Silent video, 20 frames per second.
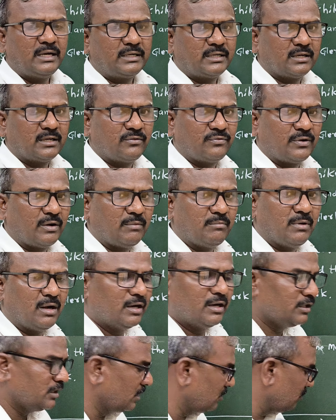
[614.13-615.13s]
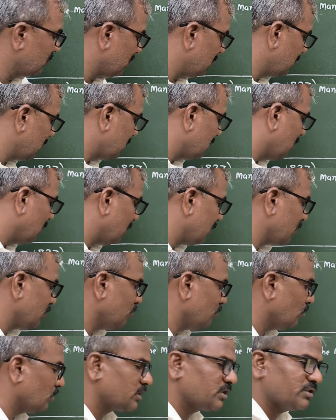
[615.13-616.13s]
letter from underworld or
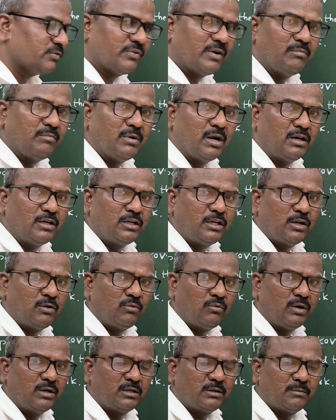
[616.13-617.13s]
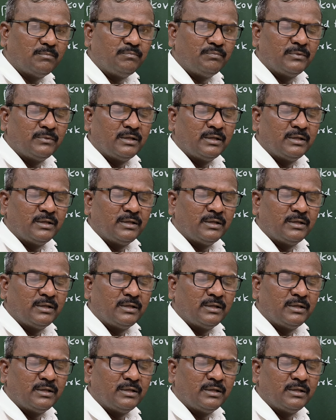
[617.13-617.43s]
notes from underworld.